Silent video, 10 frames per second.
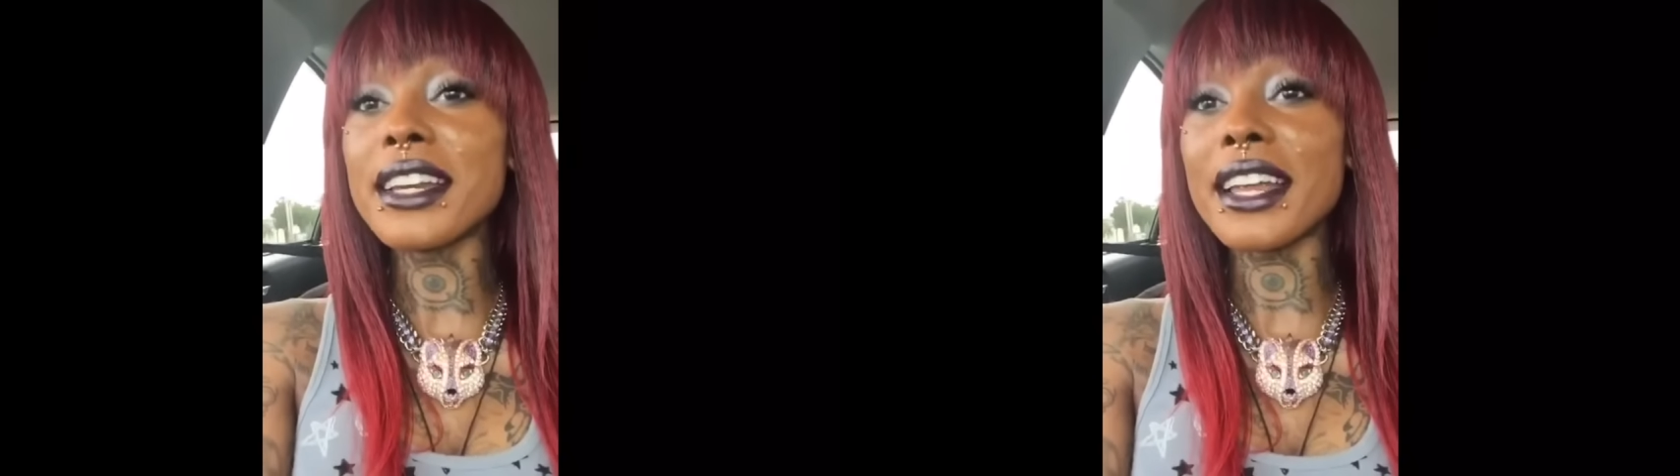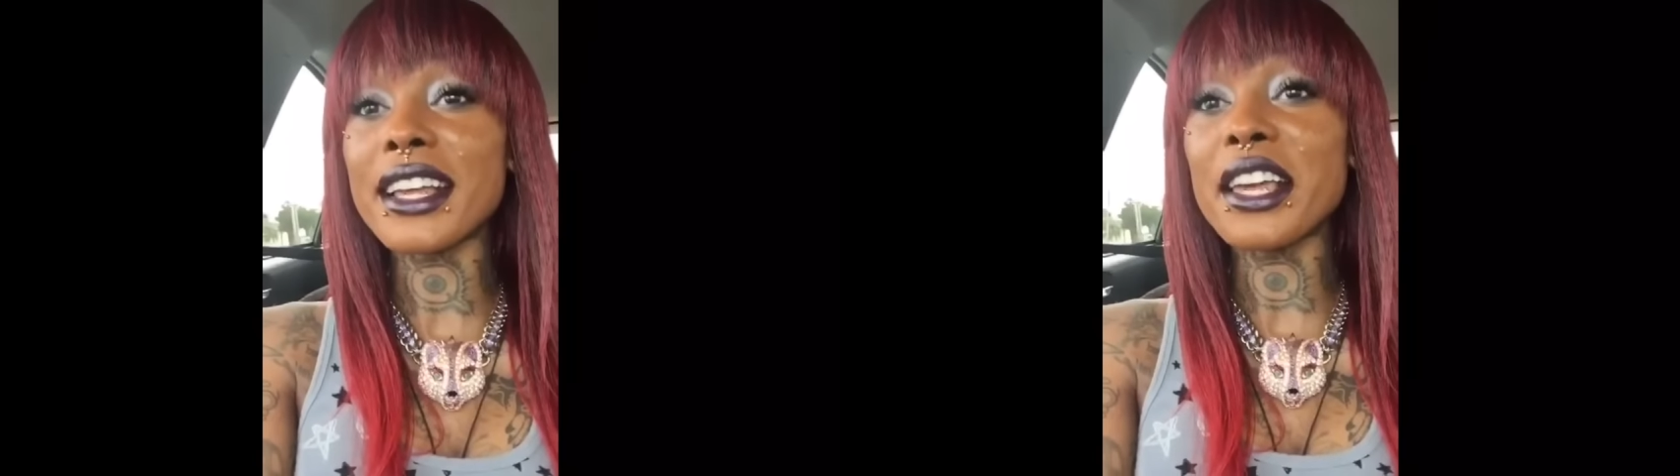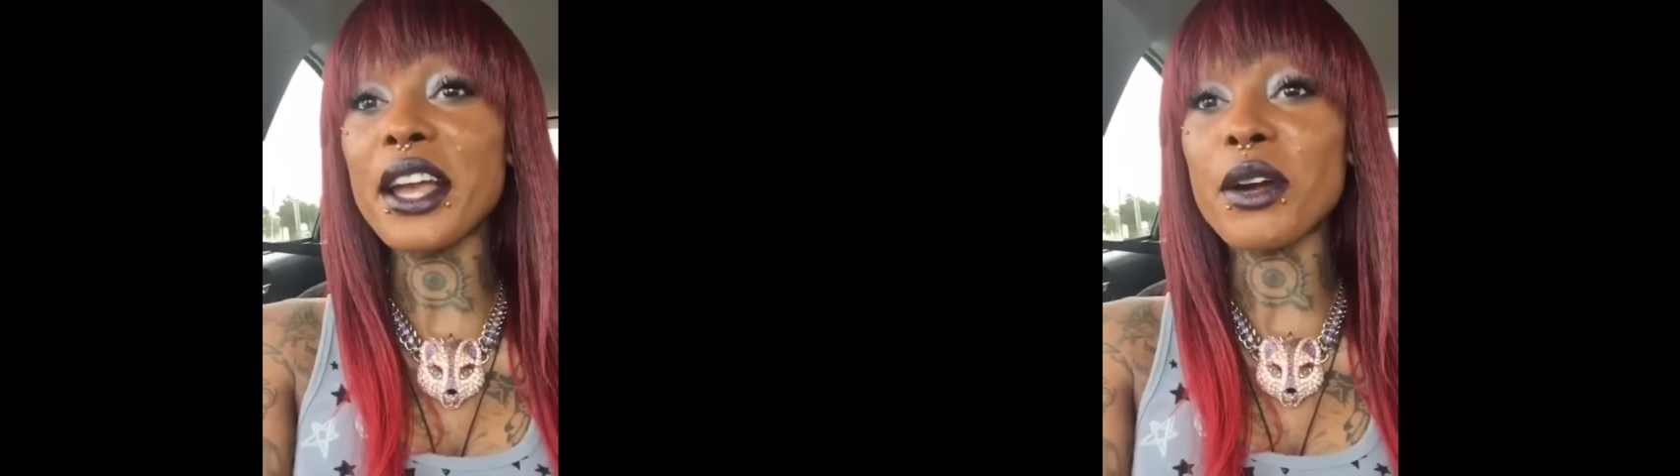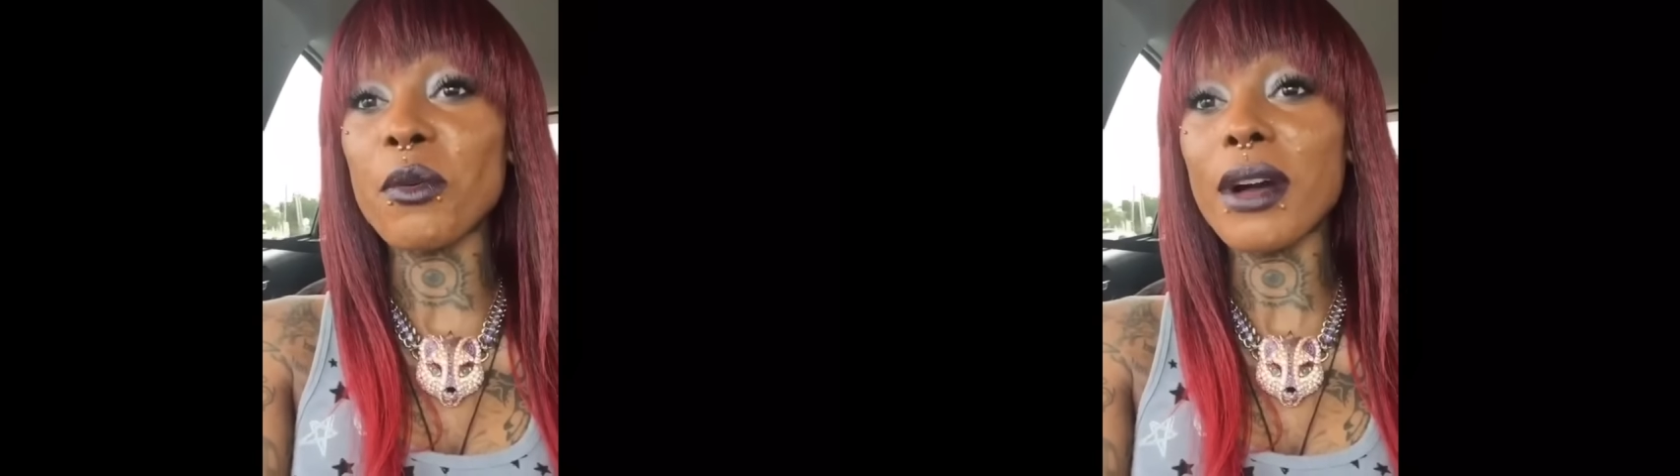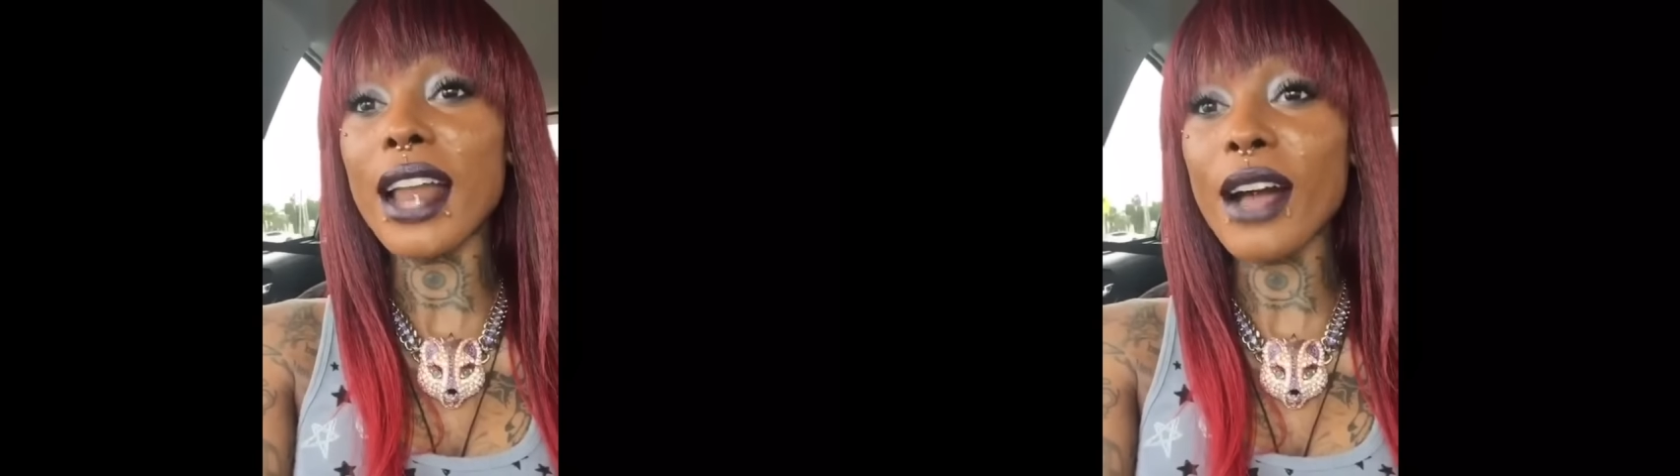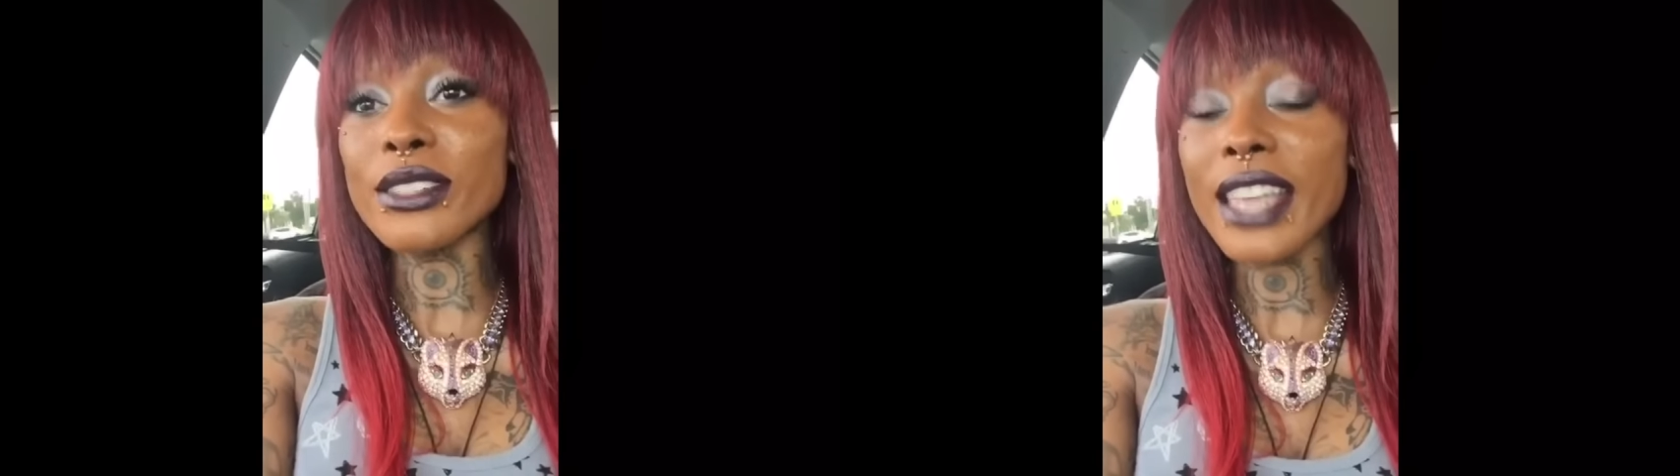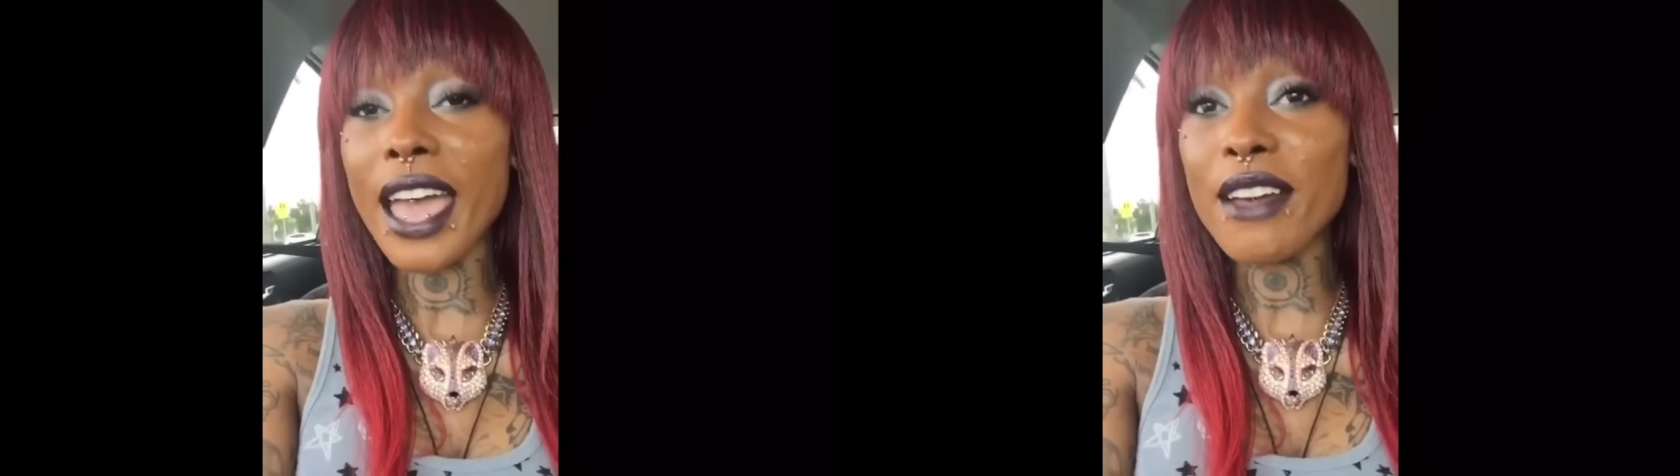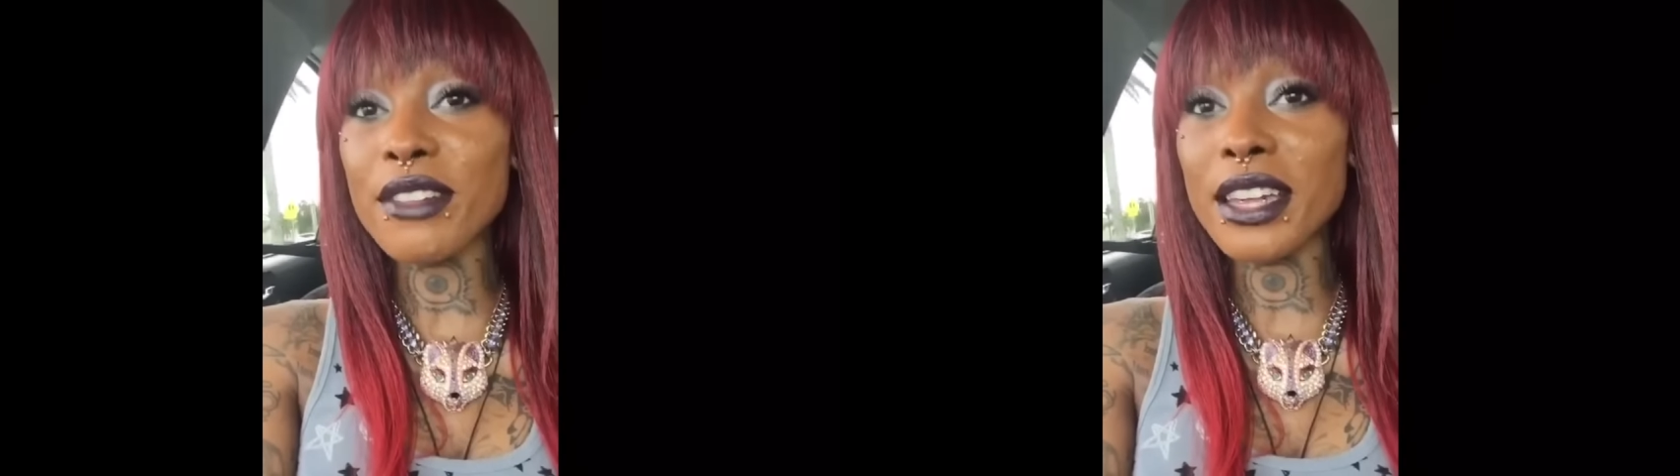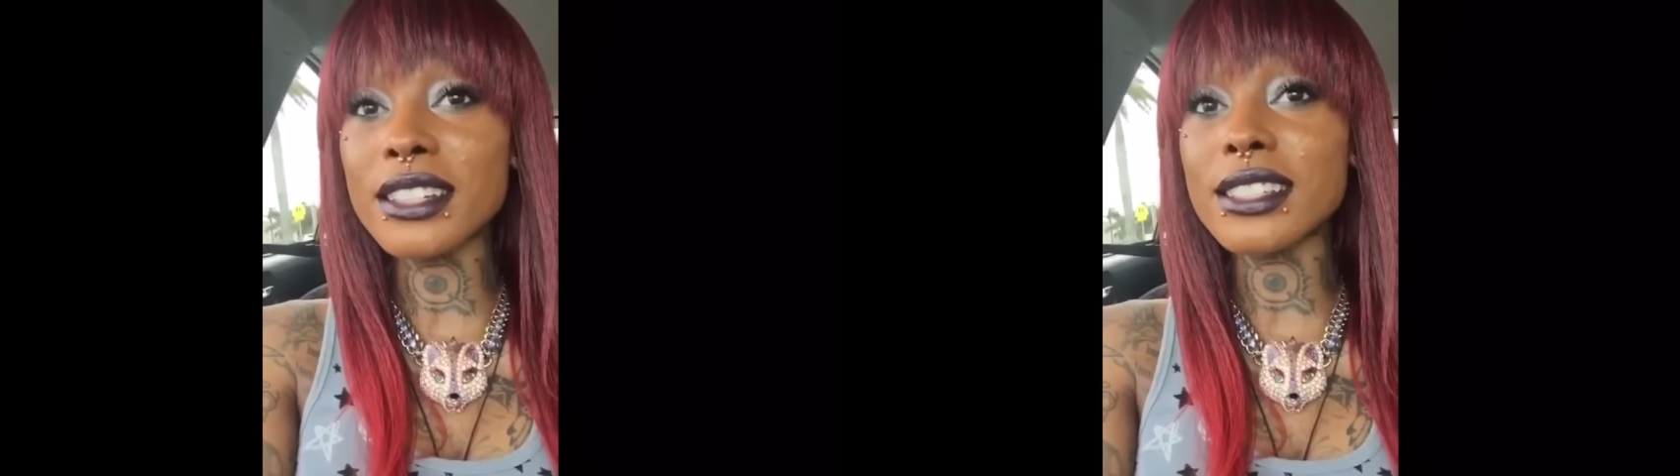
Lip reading: didn't care what I was having.